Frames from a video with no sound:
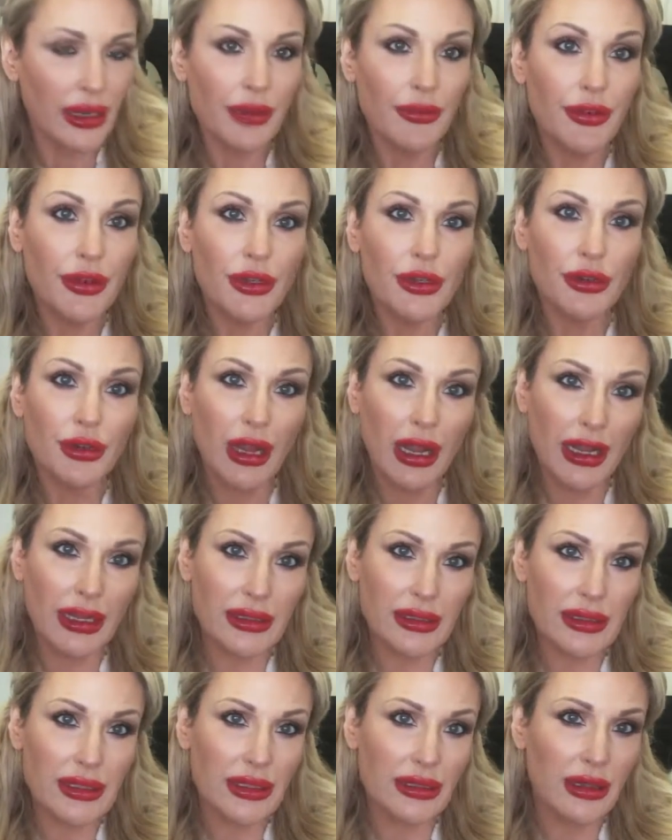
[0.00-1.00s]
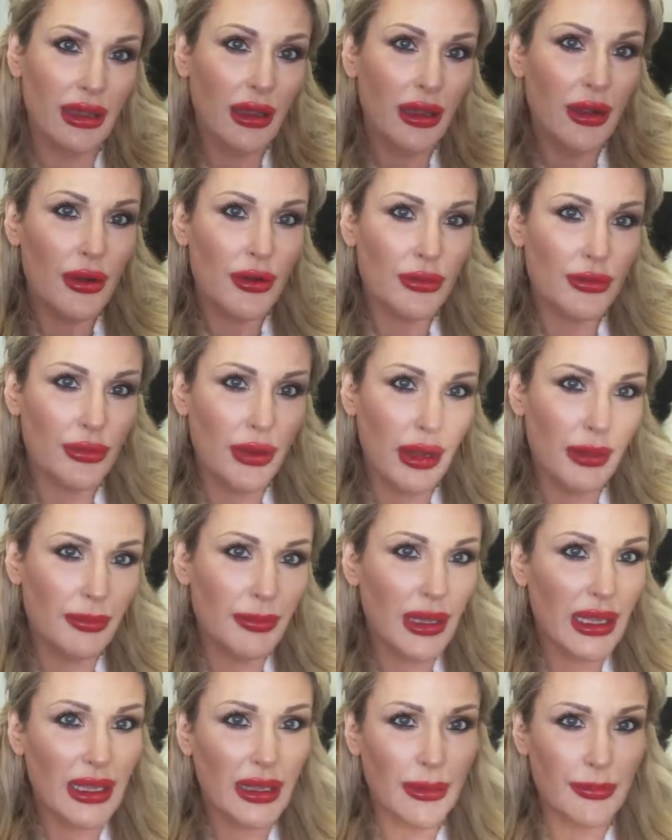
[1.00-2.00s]
We never grind and
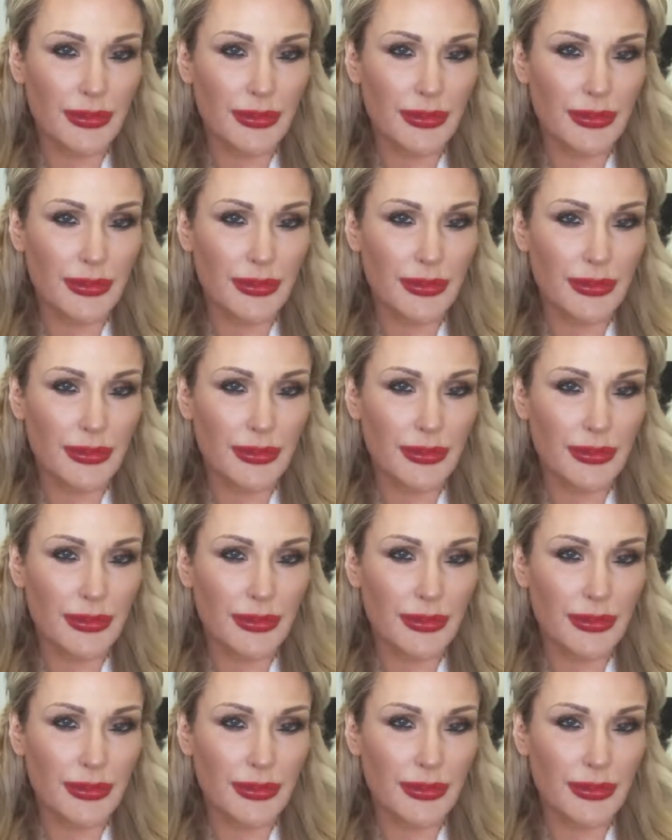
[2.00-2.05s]
rub.